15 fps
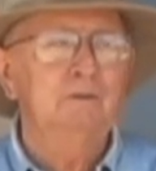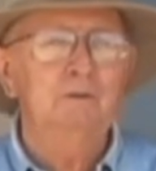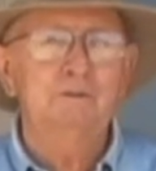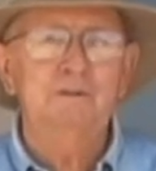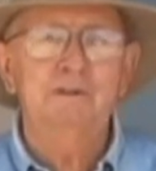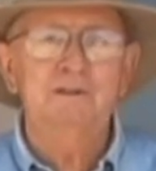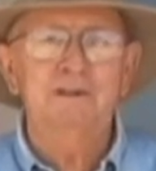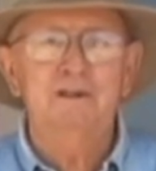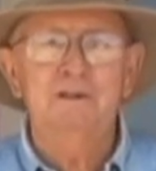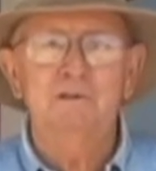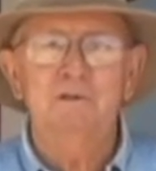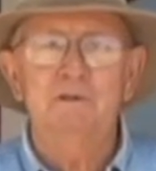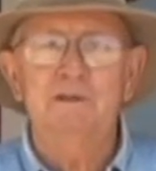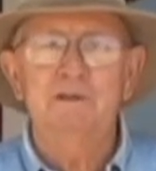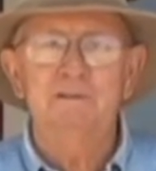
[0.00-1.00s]
you'll see a
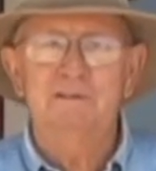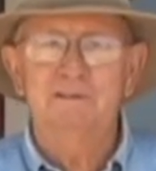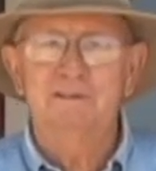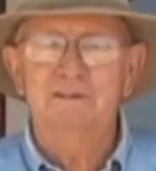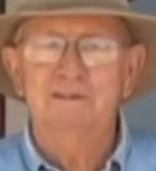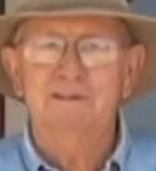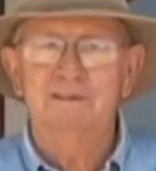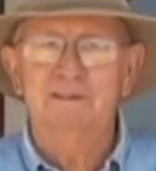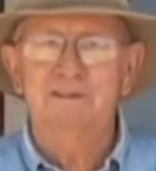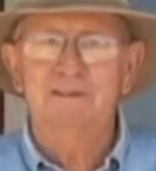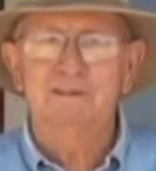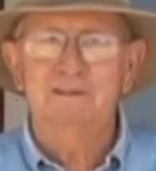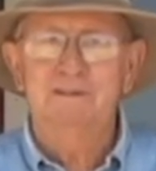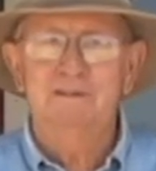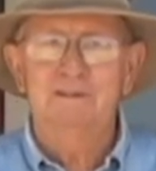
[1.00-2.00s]
contrail.
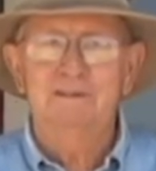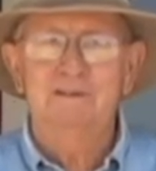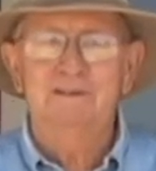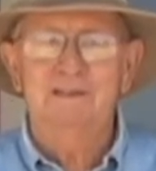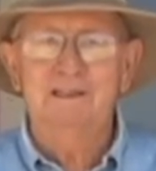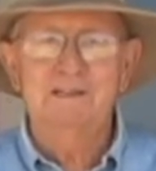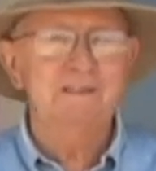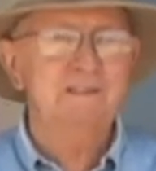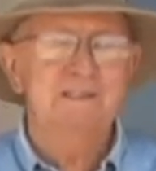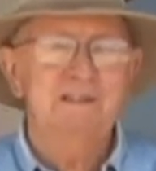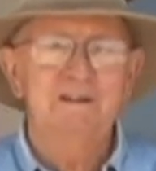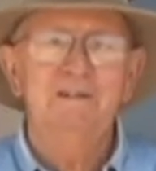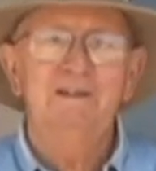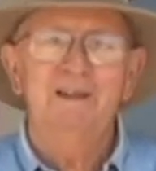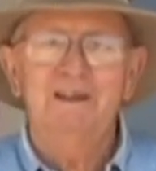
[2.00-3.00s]
And it's
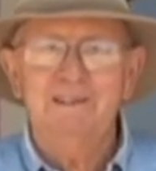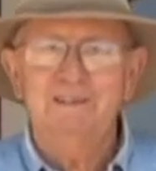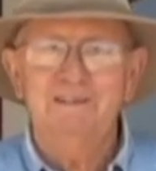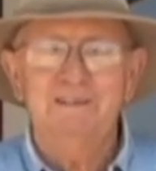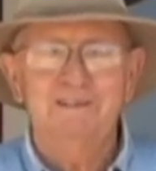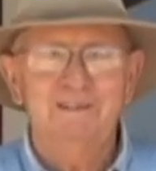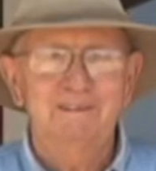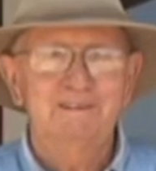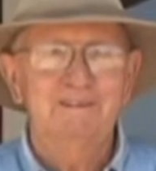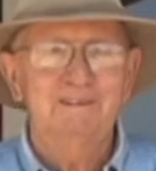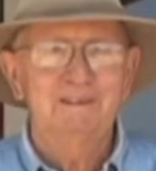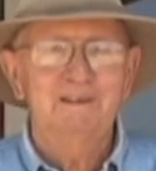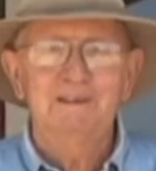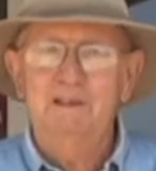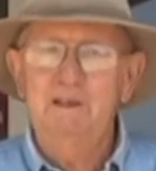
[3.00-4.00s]
an airliner
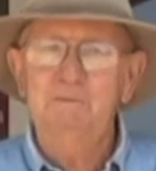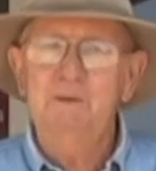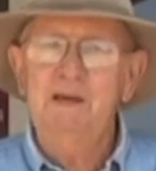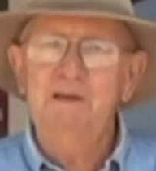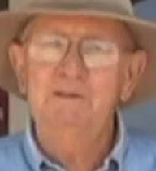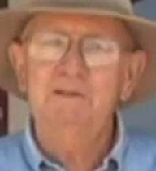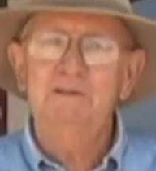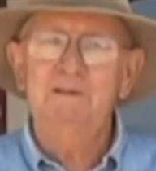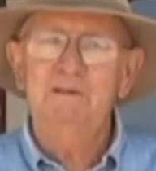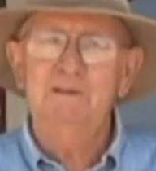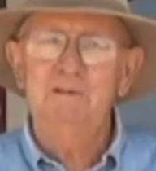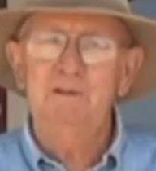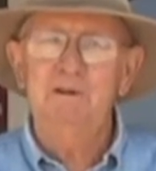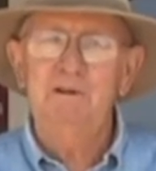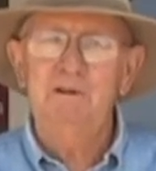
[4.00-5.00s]
inbound to
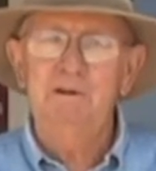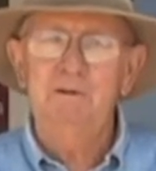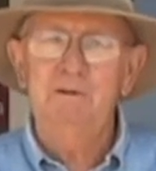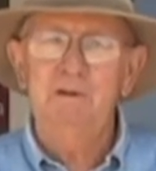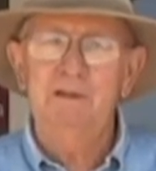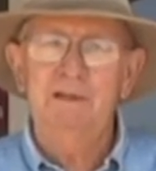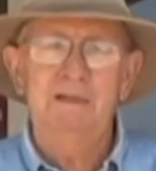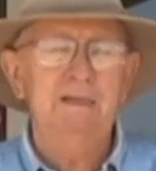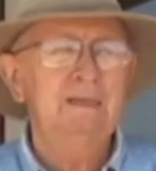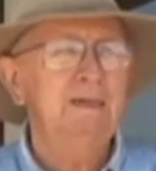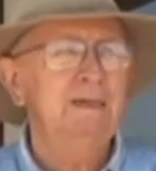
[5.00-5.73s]
Ontario or